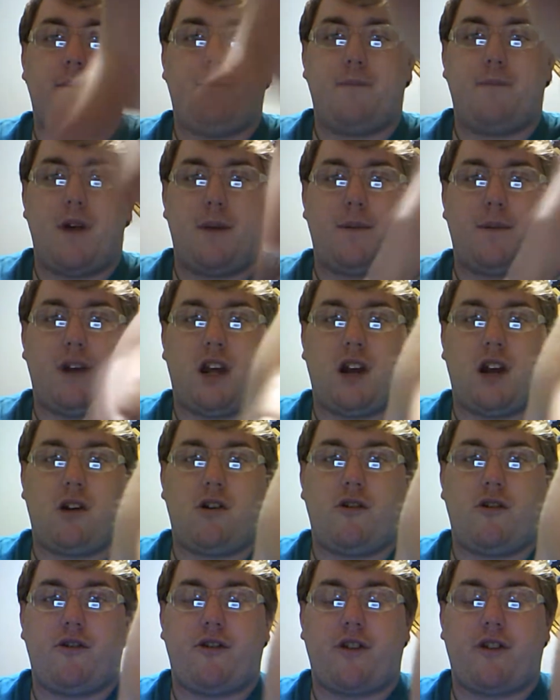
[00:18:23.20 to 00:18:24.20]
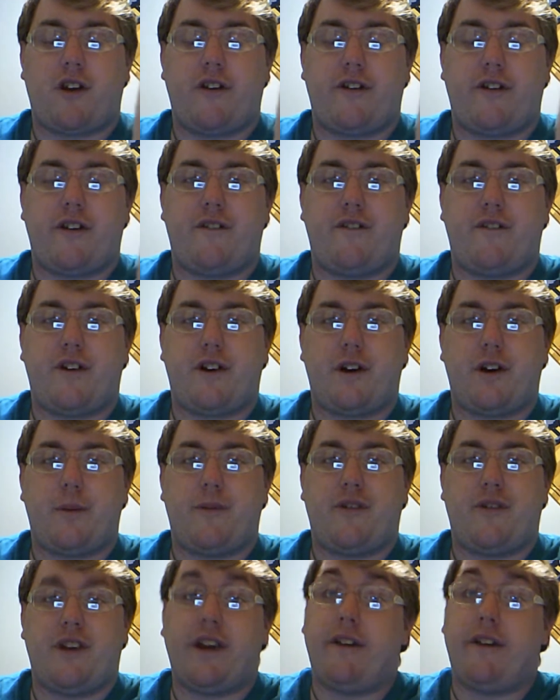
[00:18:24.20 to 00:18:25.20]
I have you propped up
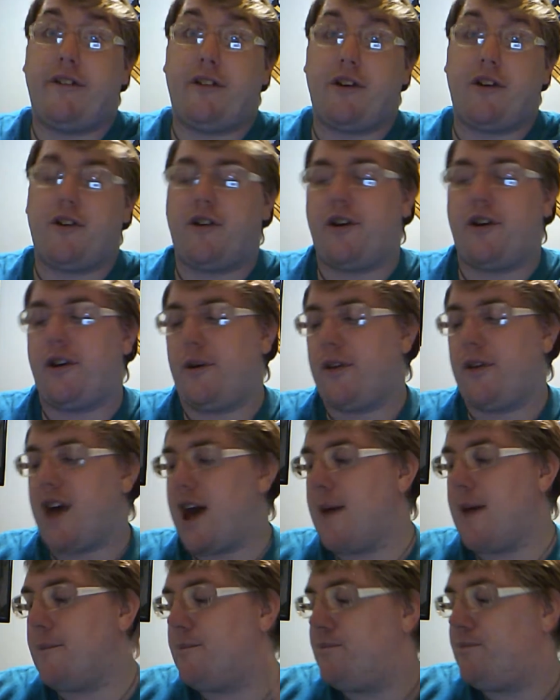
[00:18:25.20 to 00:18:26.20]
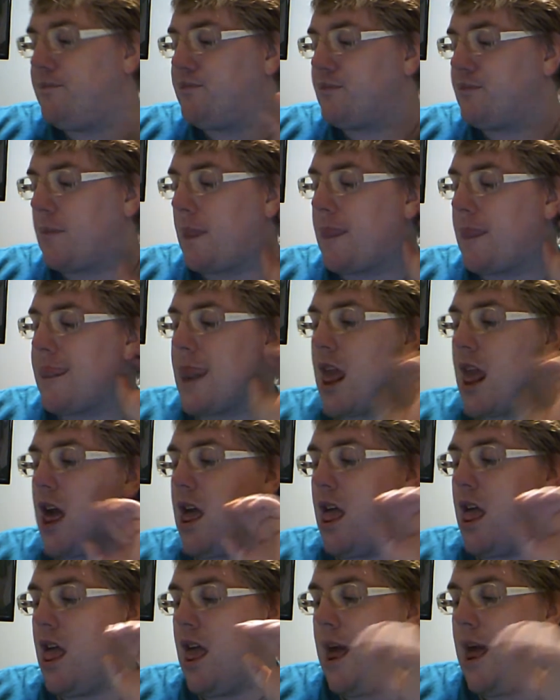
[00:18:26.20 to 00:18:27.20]
here because I figured it was easier to
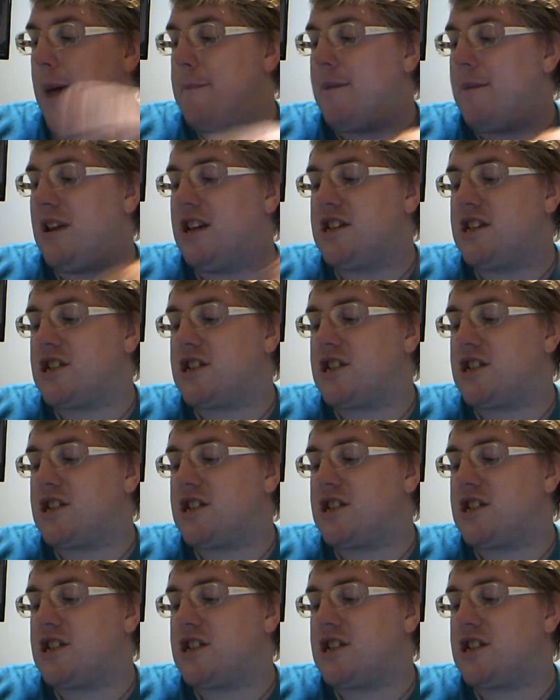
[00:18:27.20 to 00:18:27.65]
do that.